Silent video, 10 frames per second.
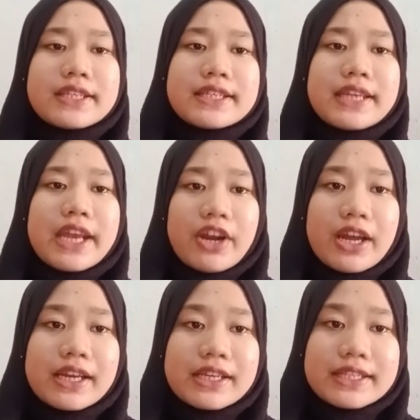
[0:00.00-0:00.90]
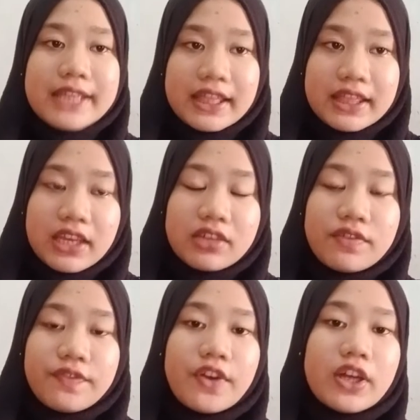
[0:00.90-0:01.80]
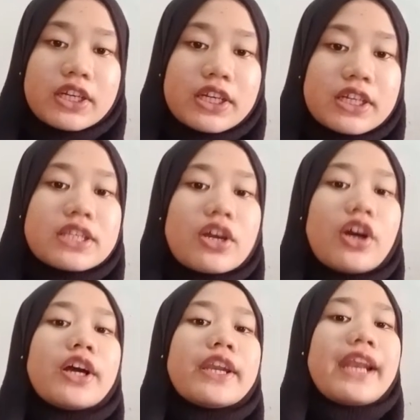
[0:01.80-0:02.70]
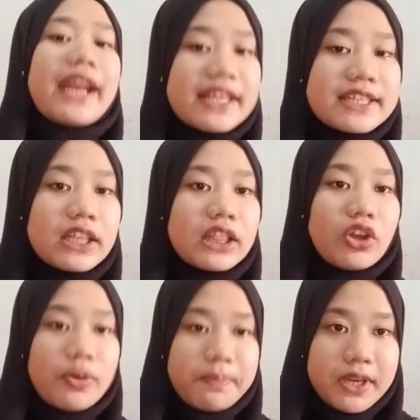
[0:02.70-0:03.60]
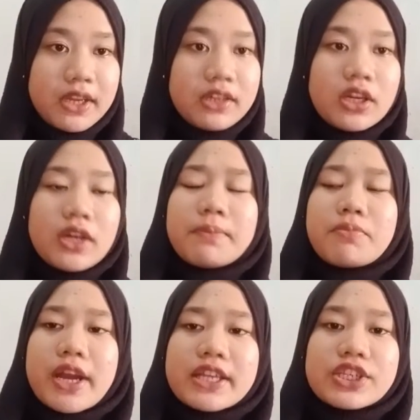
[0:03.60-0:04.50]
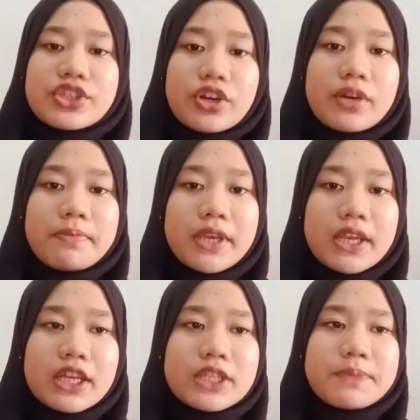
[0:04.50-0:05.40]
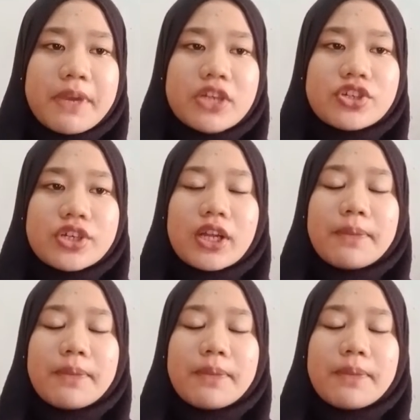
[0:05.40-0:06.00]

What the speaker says: There are setting, focus on lesson topic, brainstorming, a special